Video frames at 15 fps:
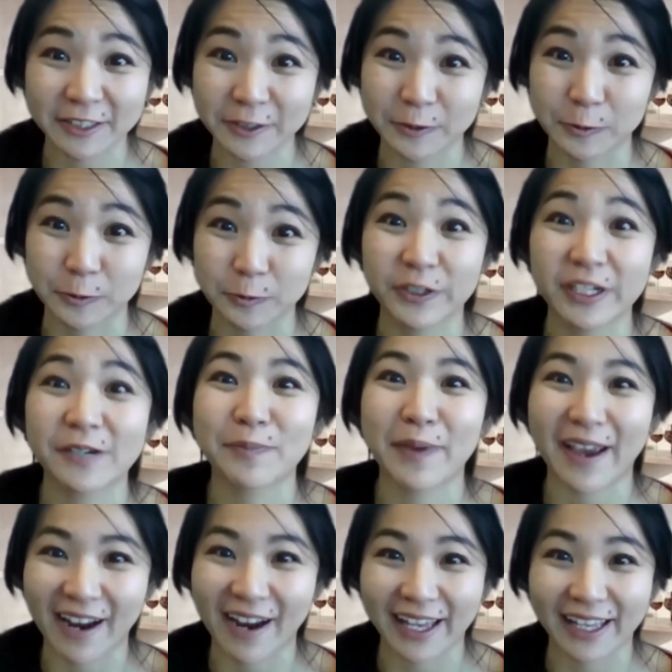to
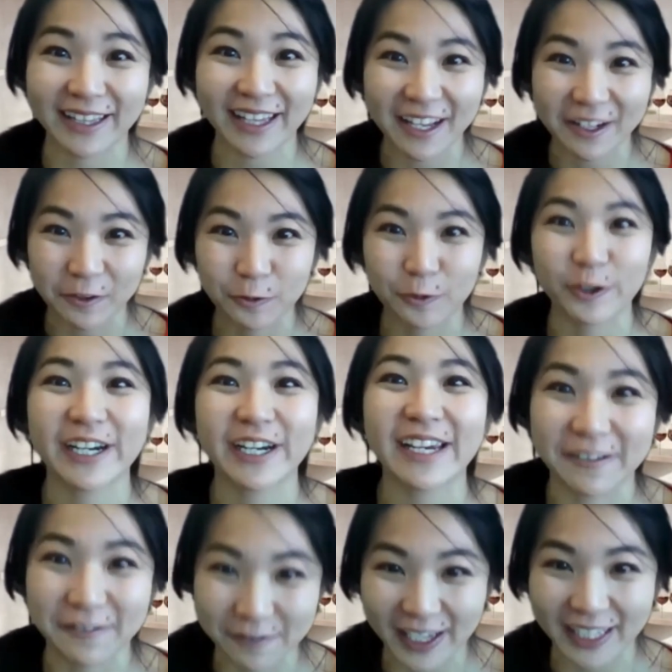rebrand and
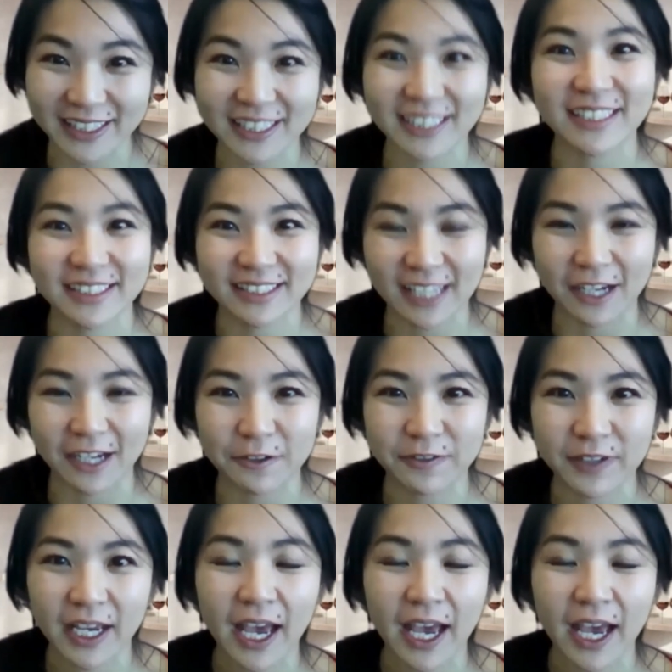reinvent itself,